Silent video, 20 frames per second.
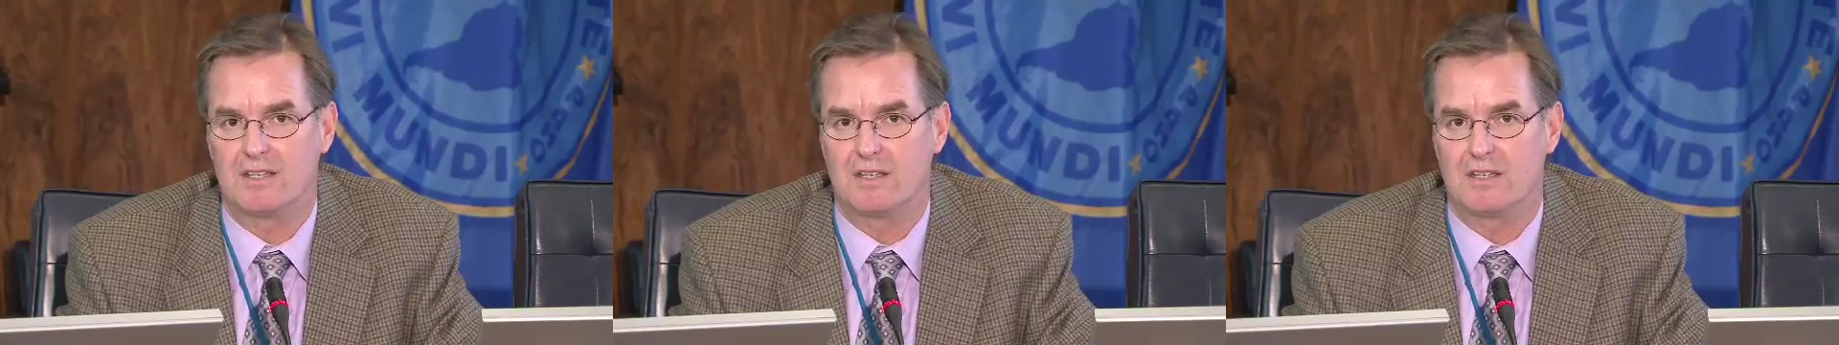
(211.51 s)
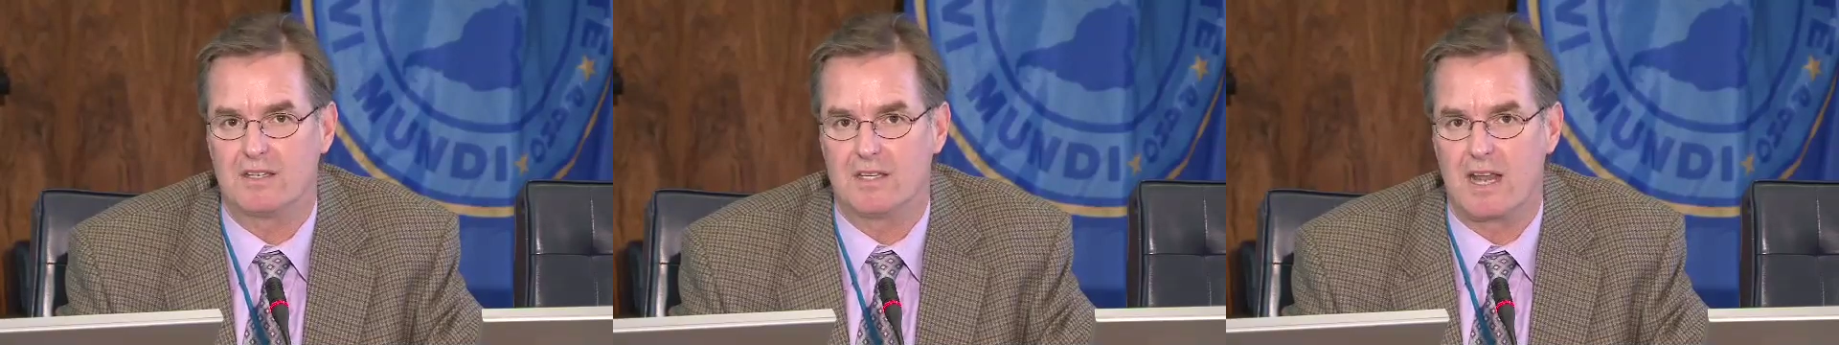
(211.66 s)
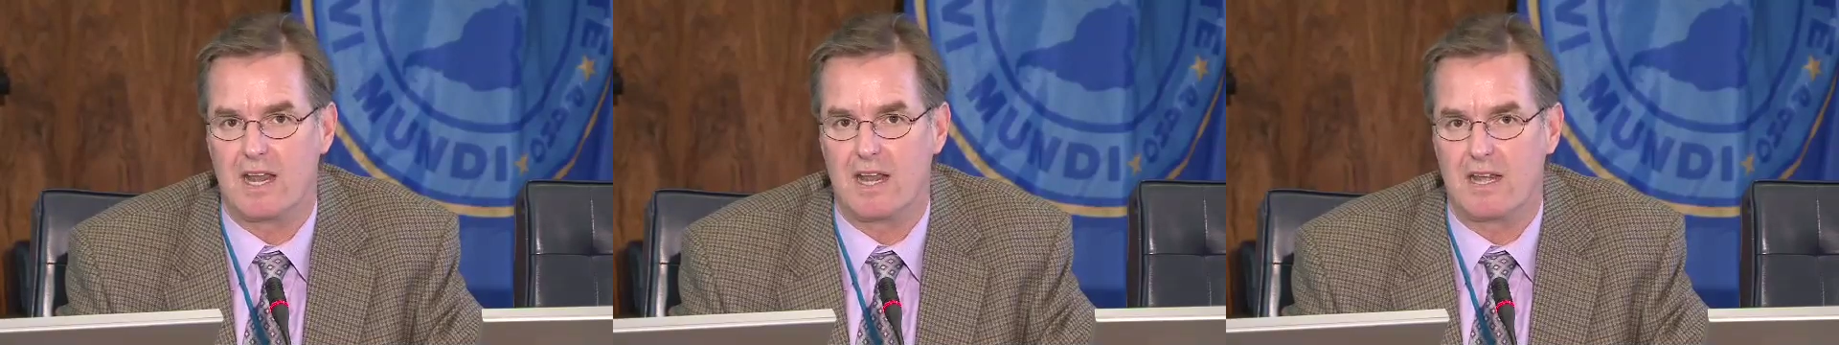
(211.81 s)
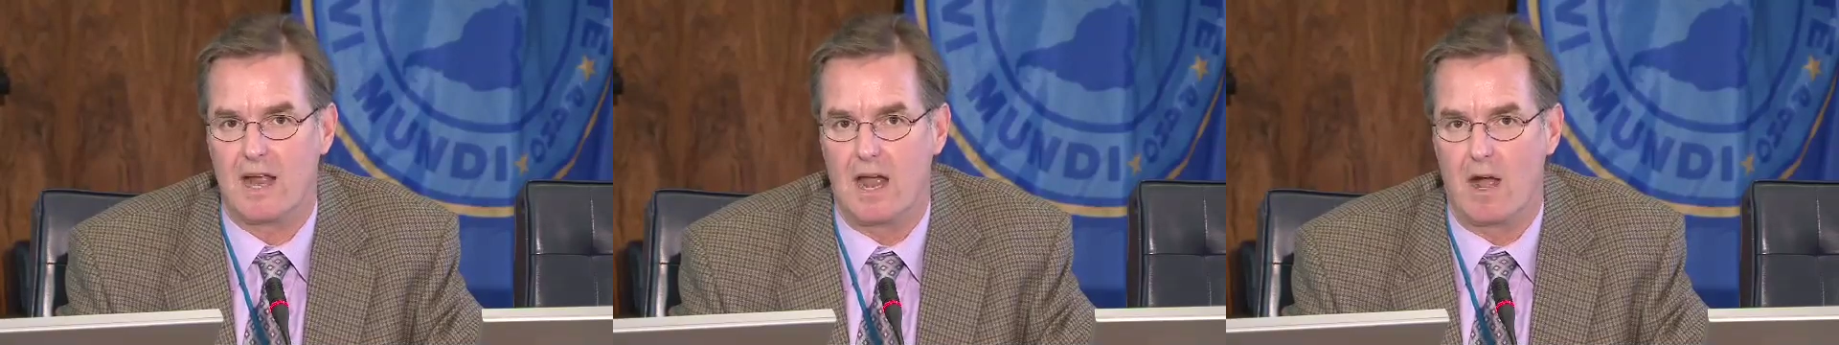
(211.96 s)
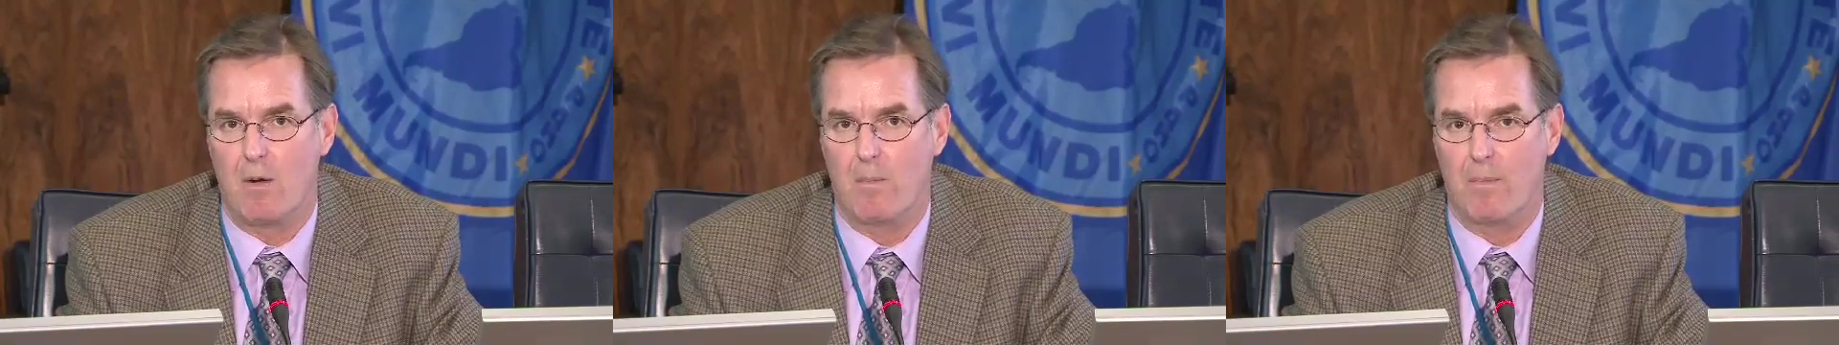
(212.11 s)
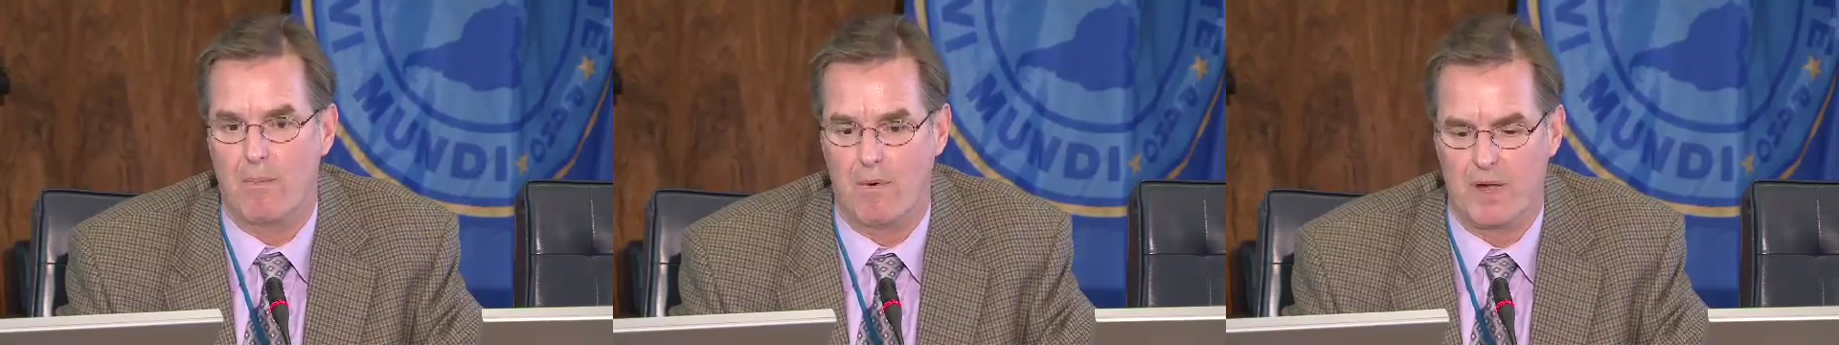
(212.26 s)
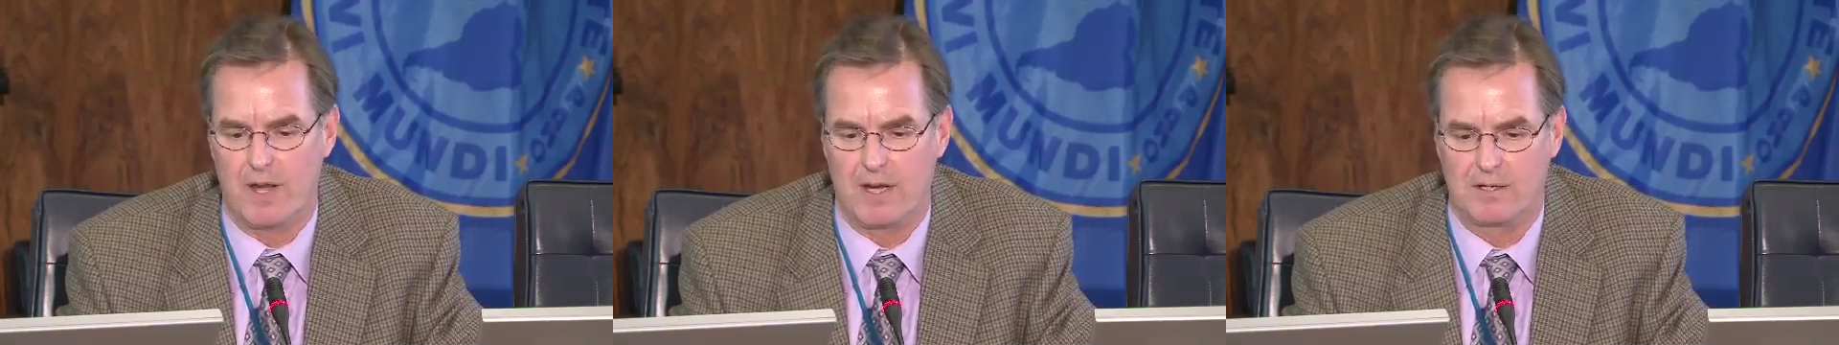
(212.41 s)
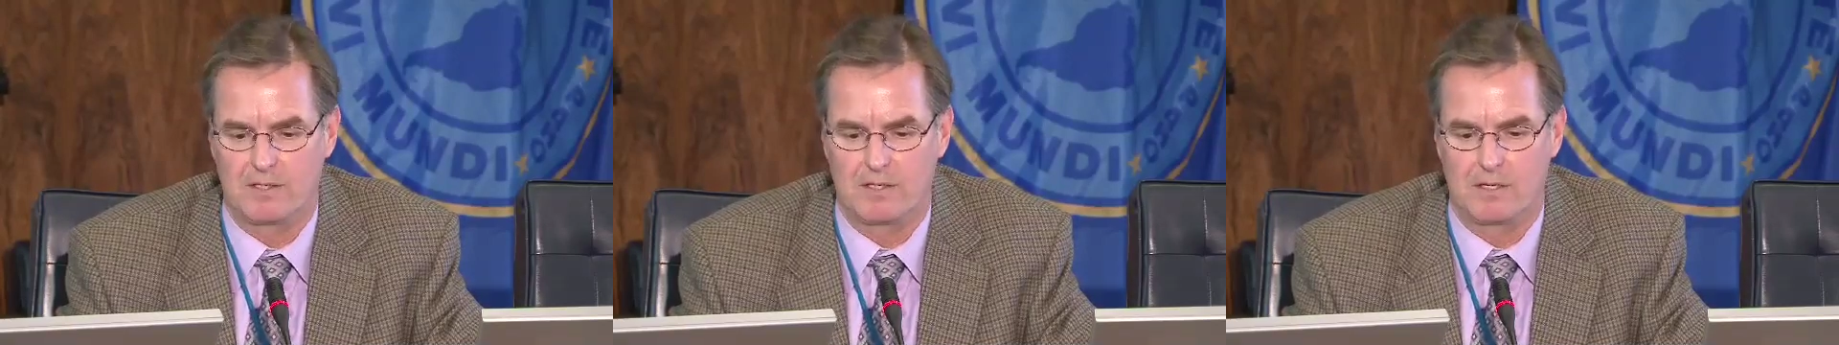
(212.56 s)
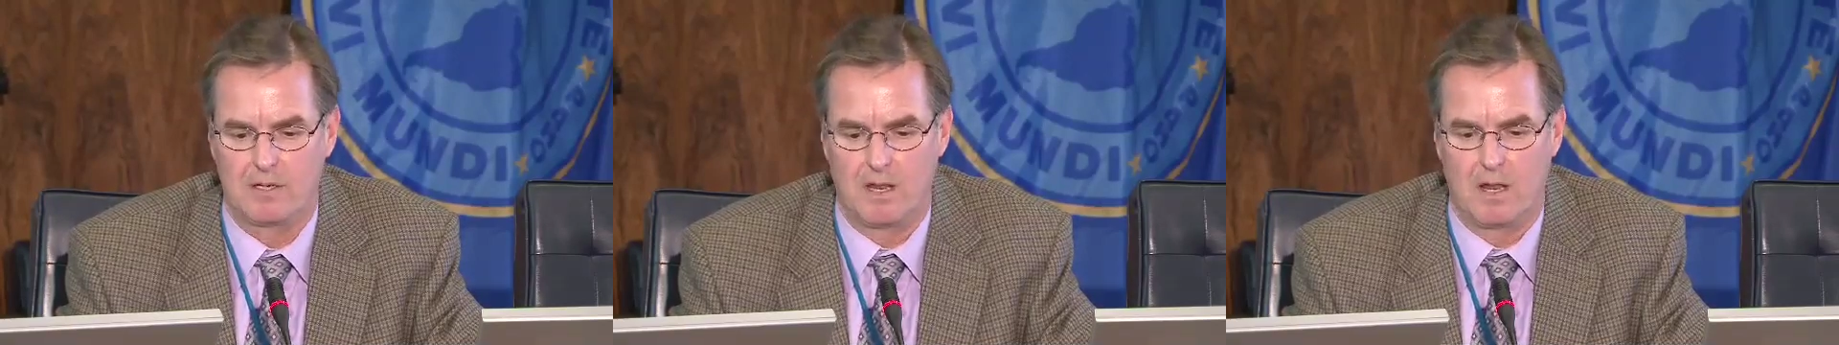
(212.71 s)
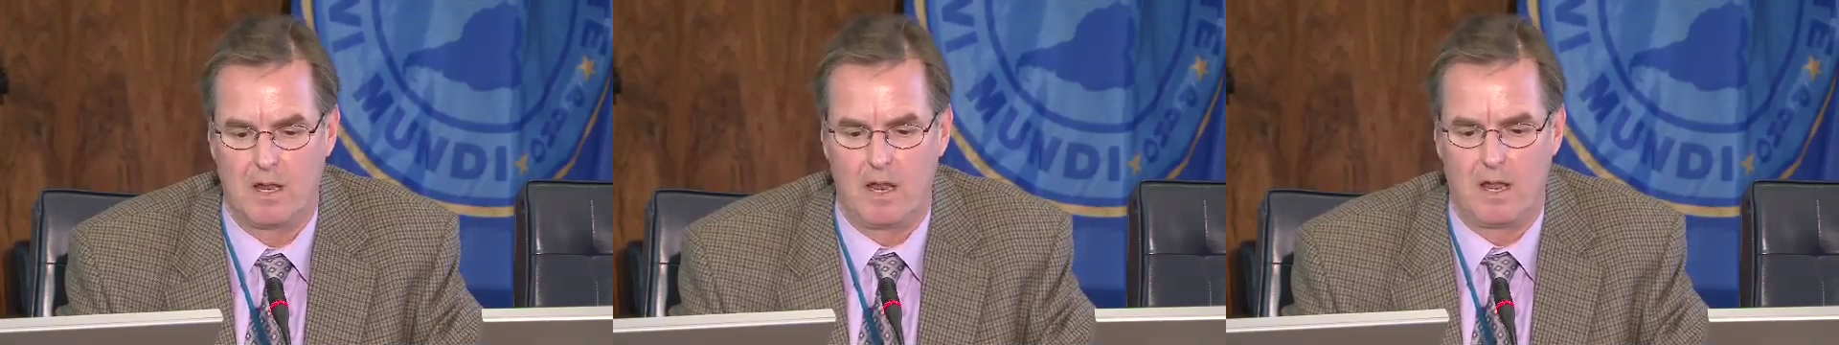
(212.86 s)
sustained outbreaks,